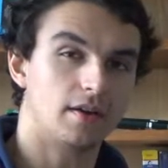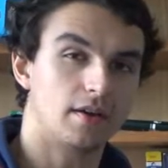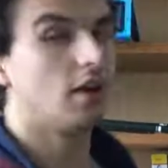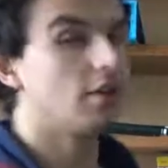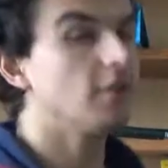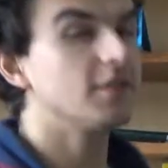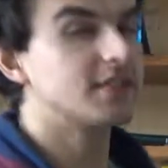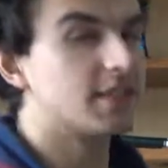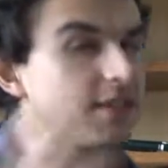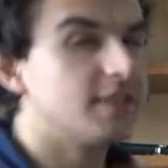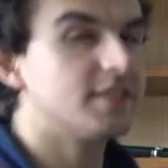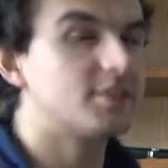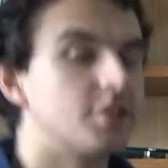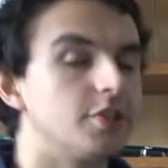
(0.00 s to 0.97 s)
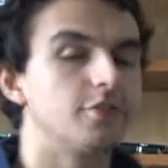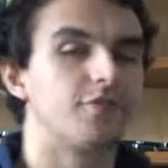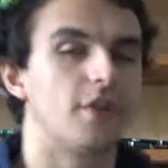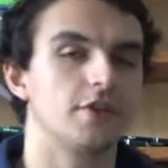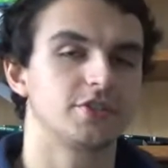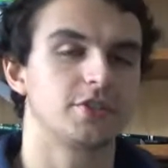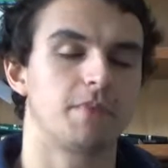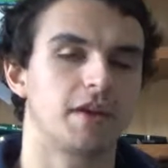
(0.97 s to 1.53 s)
And obviously these two
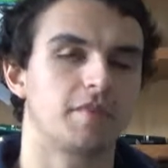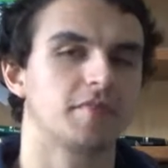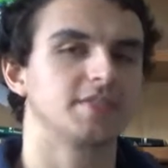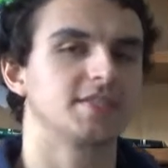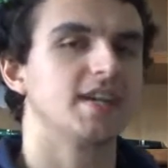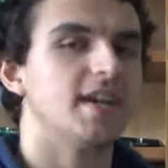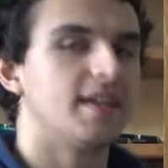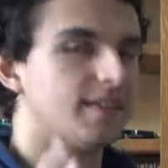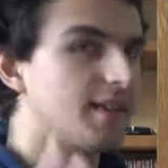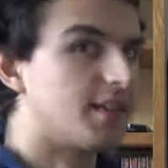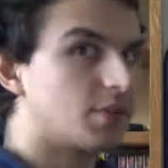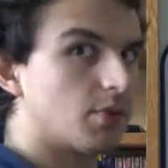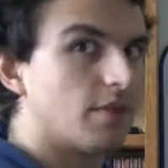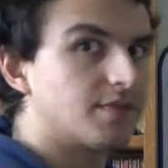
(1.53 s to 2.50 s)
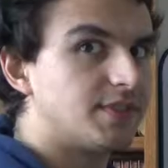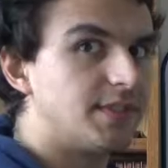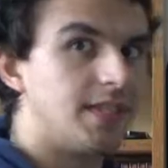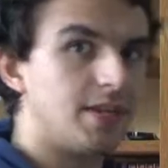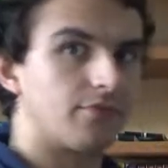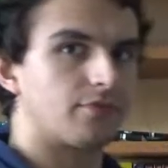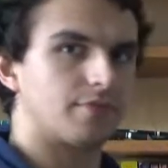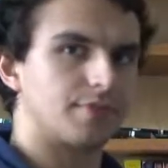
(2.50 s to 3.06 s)
photopigments need to have
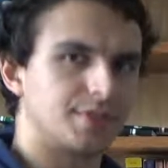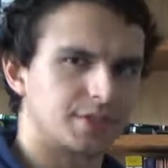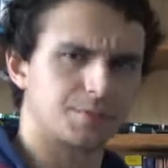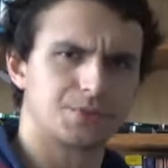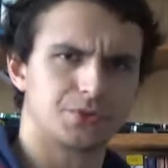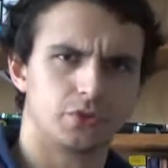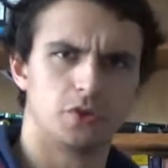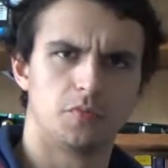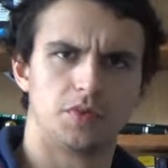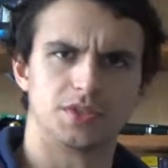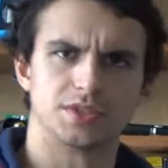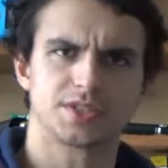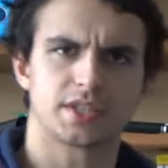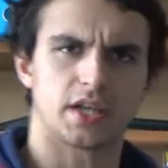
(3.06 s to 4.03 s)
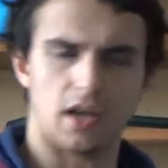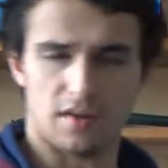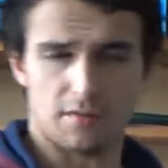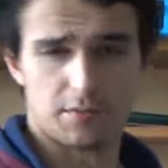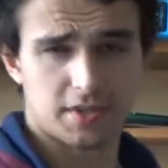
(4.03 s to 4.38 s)
different absorbance curves,